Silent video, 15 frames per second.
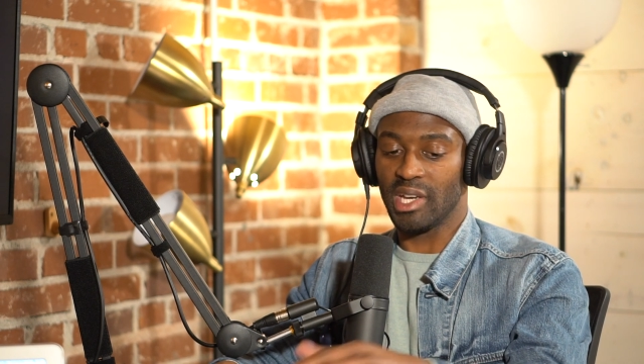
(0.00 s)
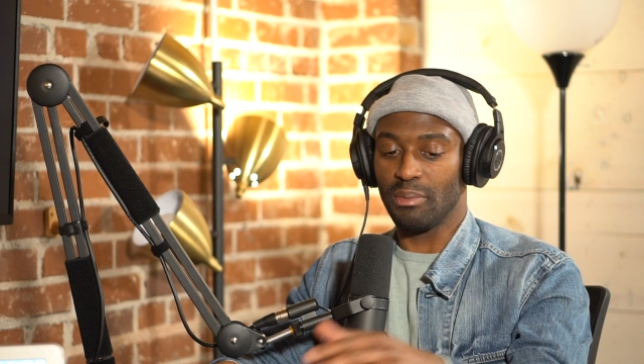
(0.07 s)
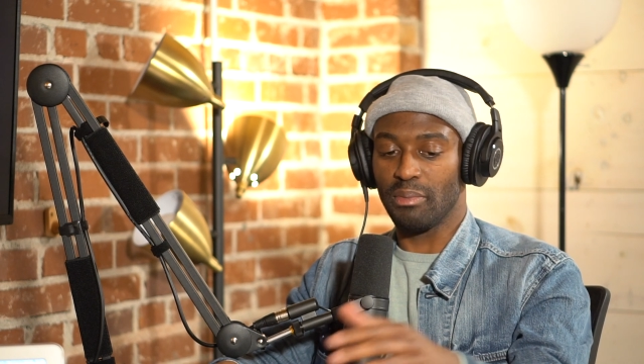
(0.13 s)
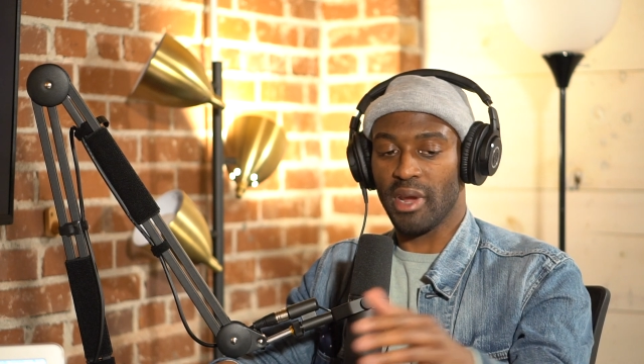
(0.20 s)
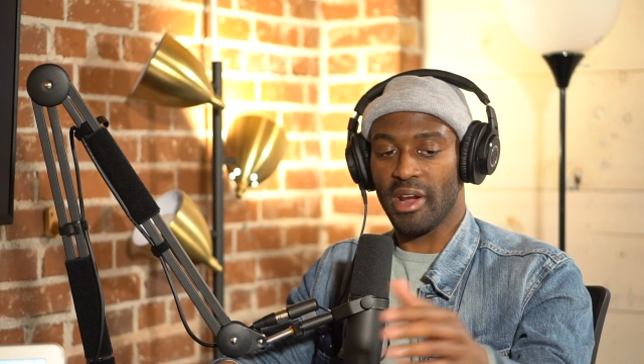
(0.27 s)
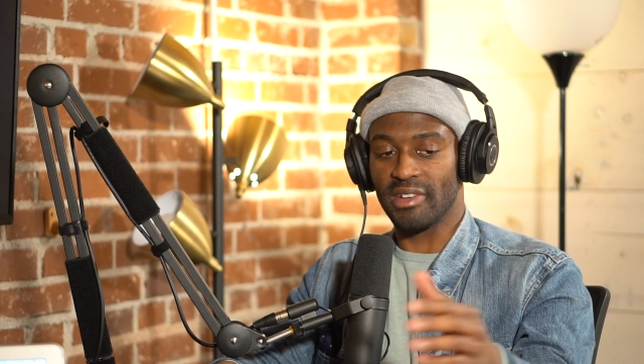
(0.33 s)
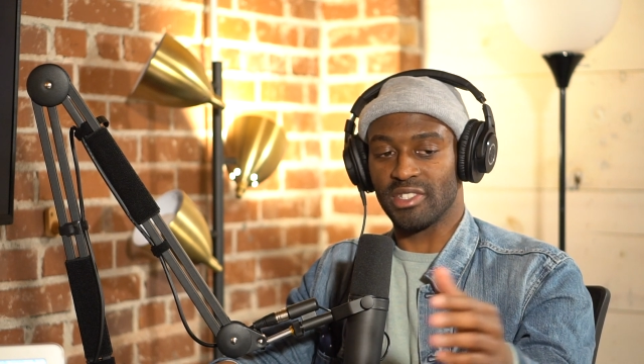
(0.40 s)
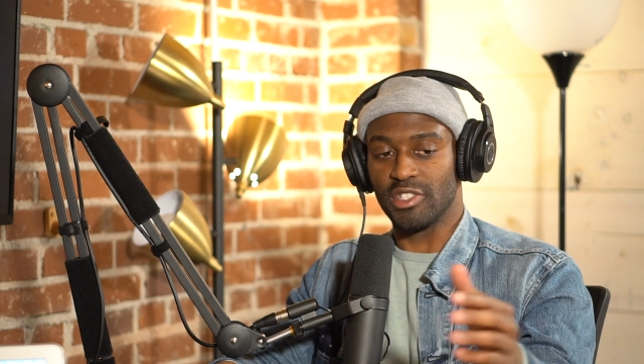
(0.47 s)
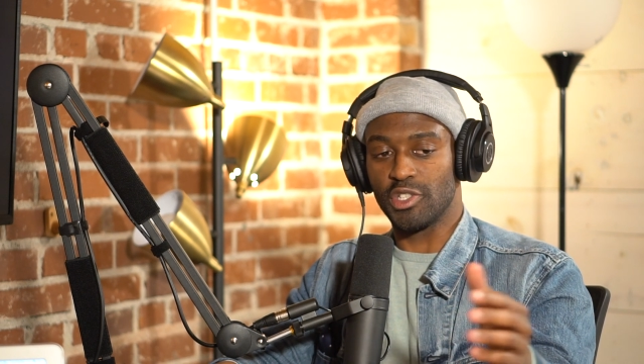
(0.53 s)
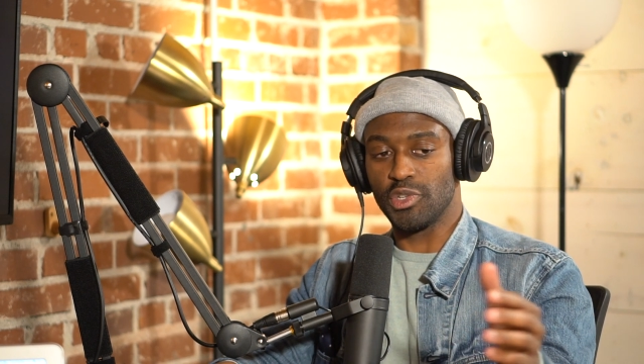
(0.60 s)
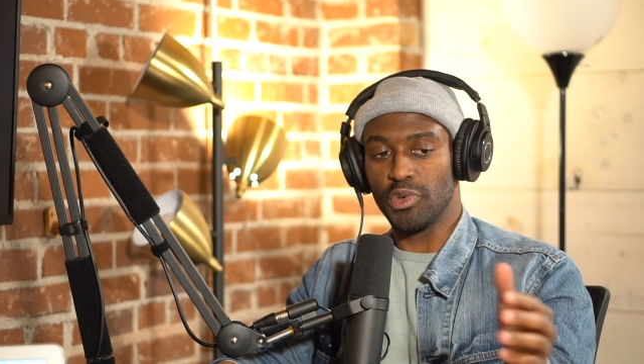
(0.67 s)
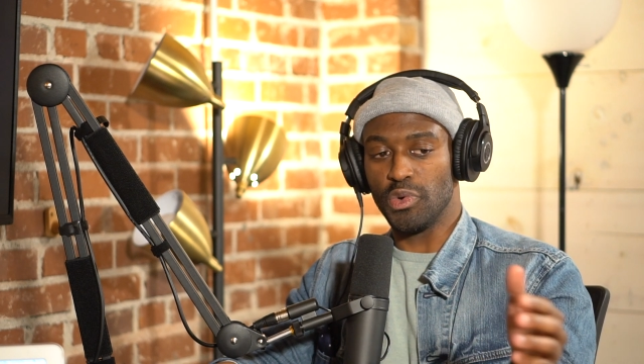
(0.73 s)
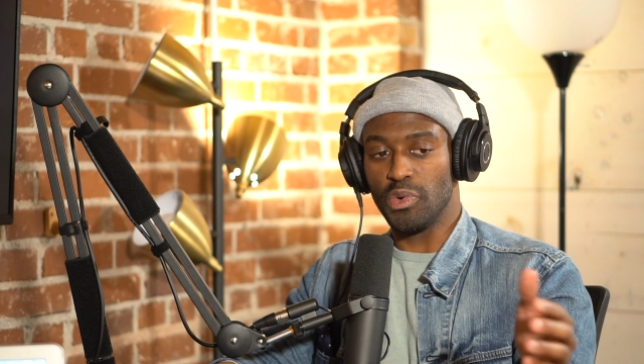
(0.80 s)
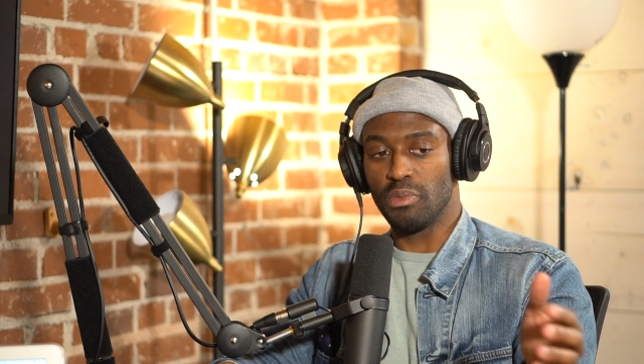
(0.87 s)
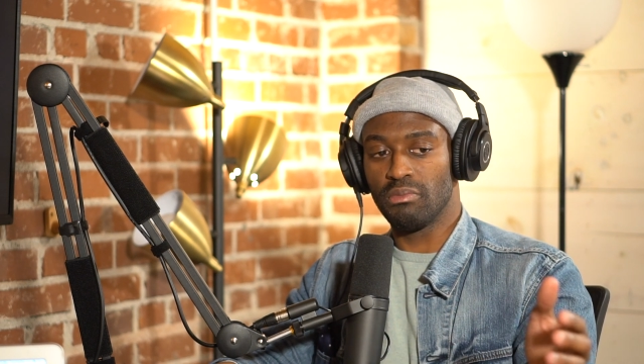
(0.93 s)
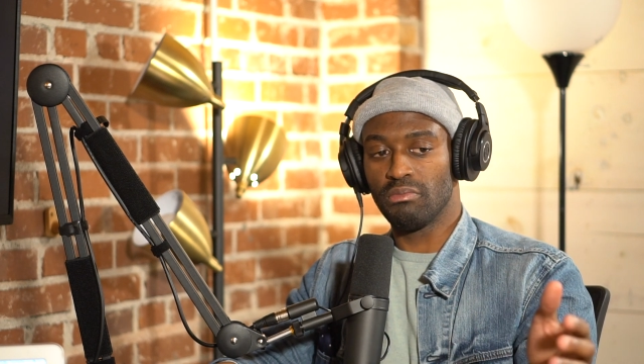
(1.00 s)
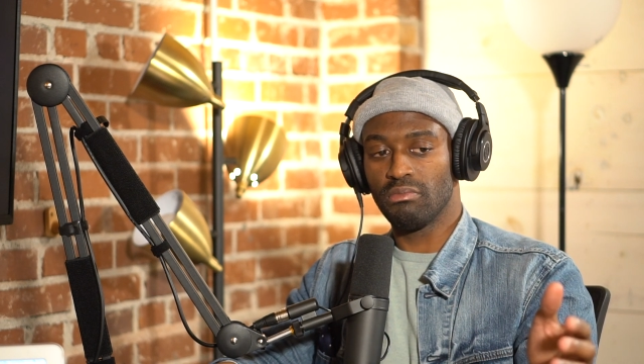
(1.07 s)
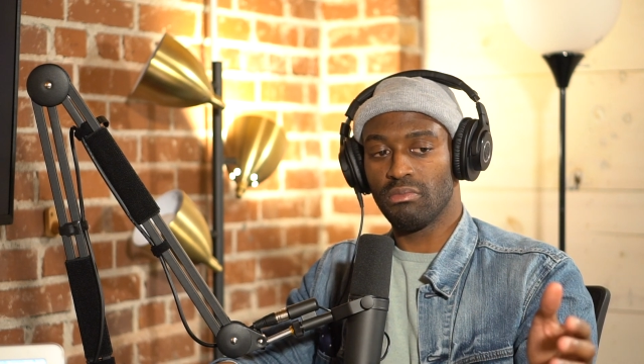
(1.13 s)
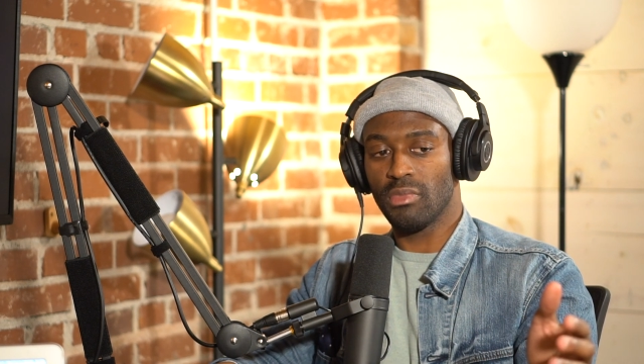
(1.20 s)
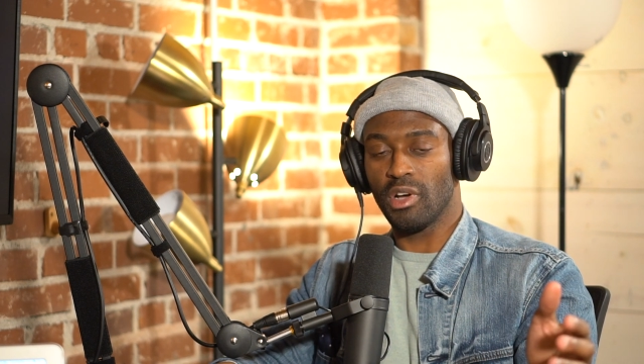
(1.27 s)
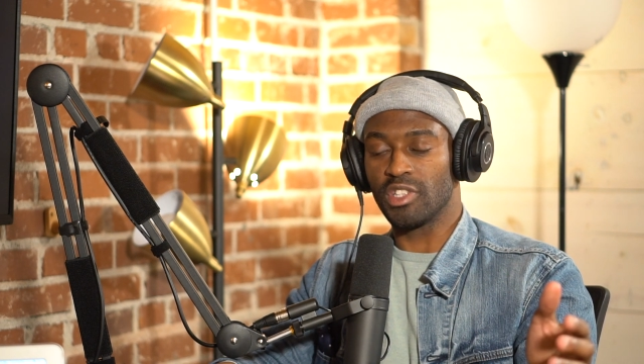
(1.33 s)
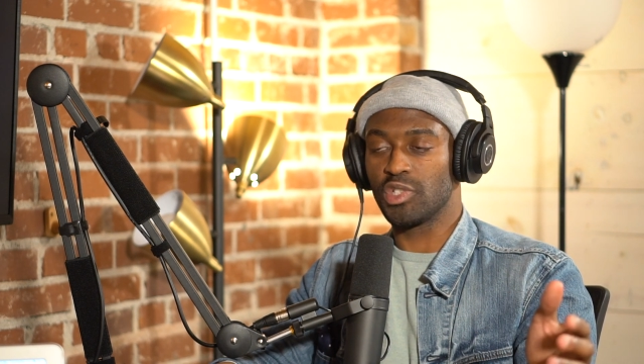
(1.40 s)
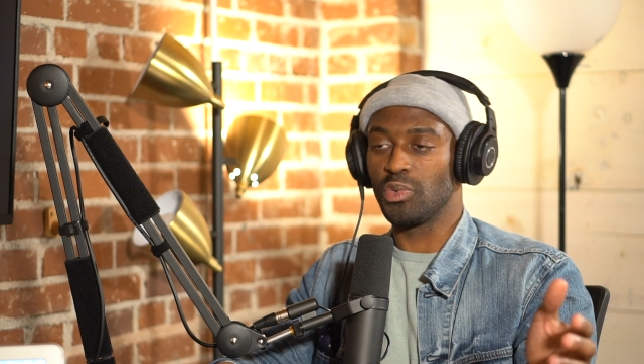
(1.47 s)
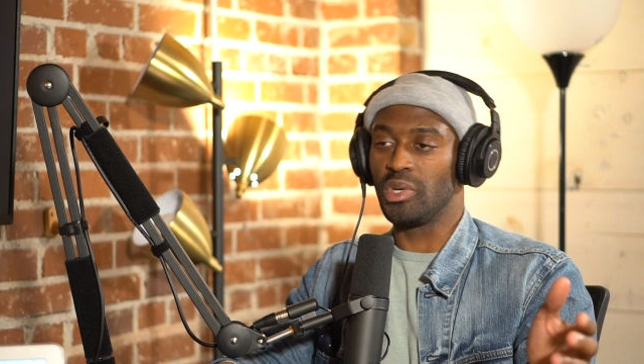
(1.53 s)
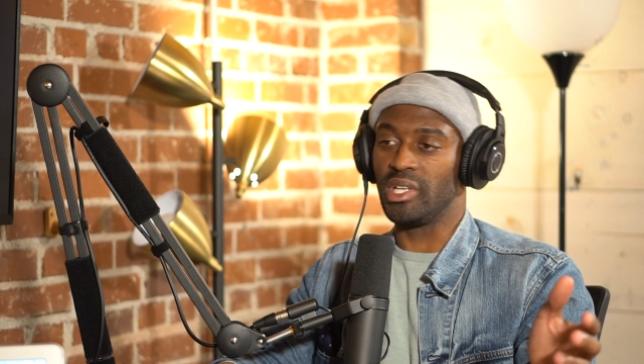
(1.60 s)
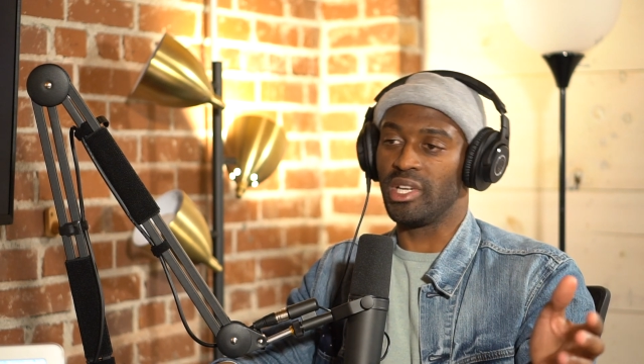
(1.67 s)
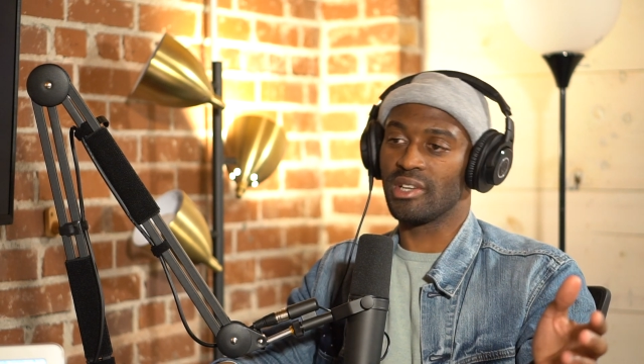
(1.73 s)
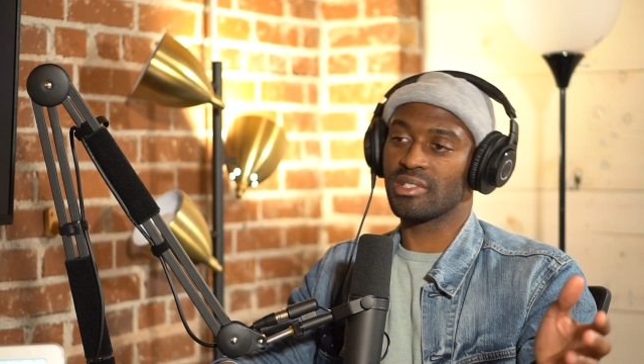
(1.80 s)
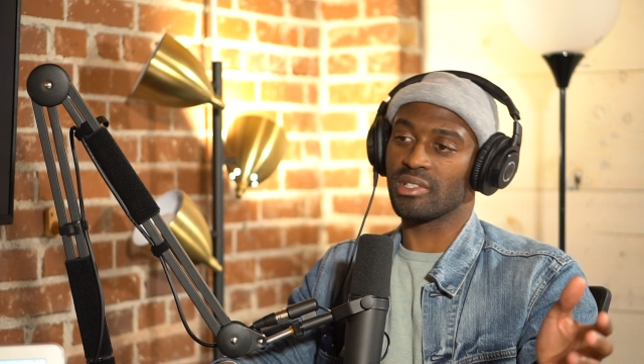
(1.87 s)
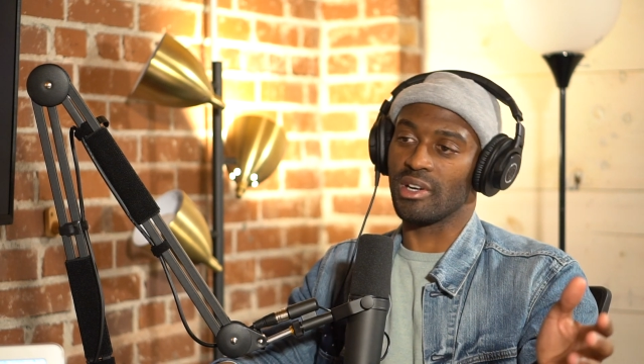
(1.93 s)
in comparison to a
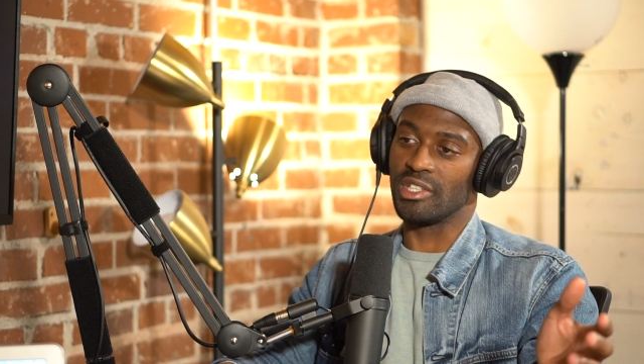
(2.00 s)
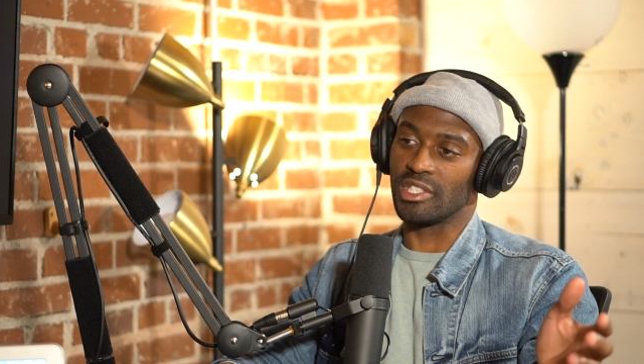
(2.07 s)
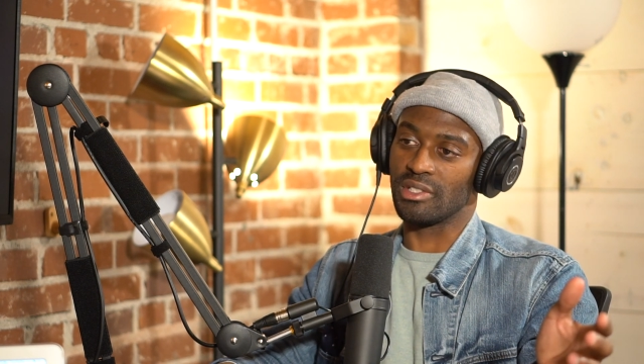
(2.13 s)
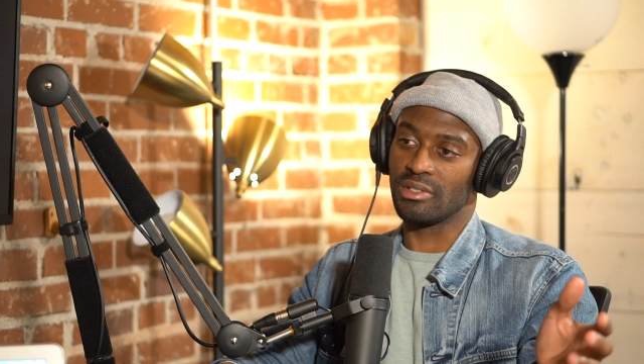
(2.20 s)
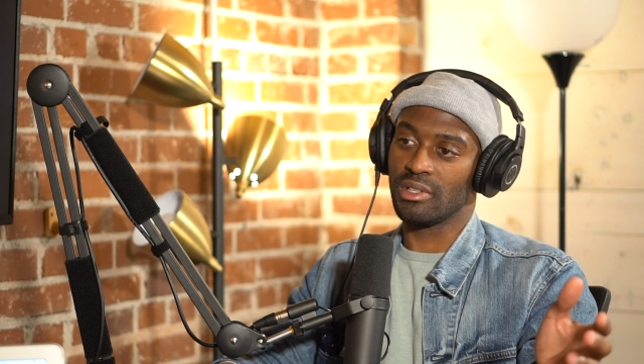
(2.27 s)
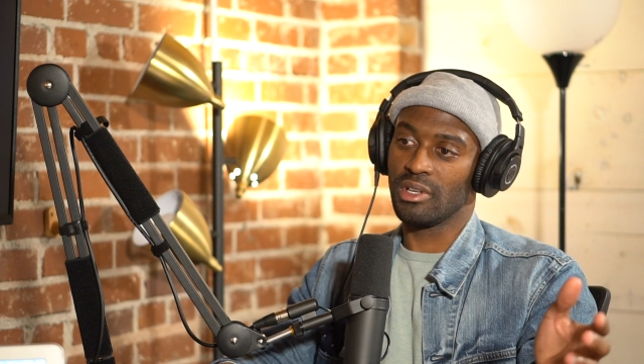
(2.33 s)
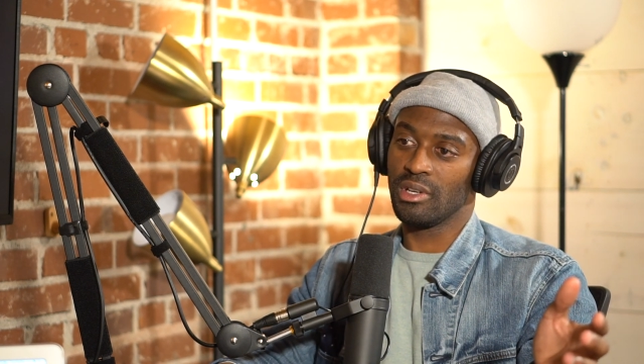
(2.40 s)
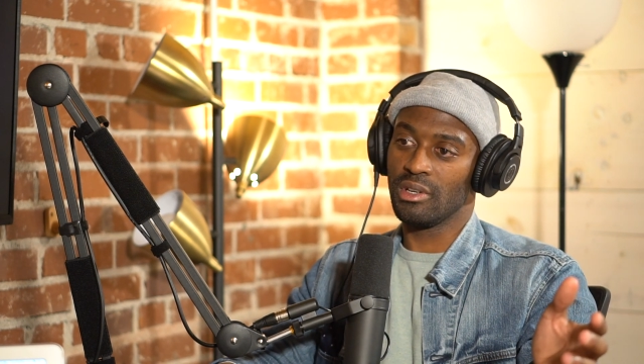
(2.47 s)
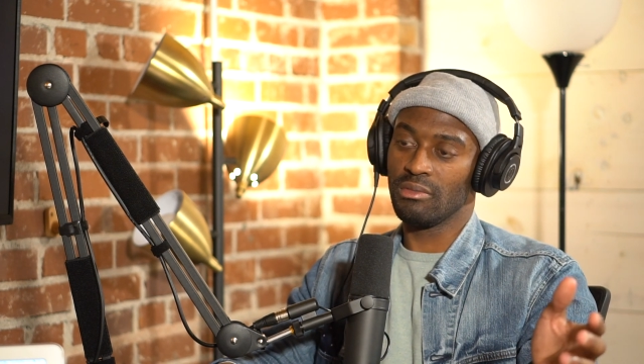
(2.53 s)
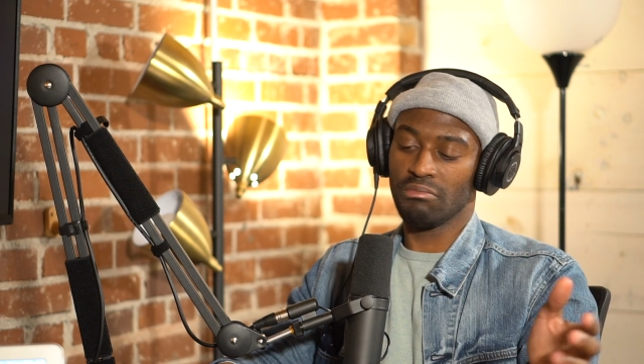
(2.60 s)
20-year surgeon,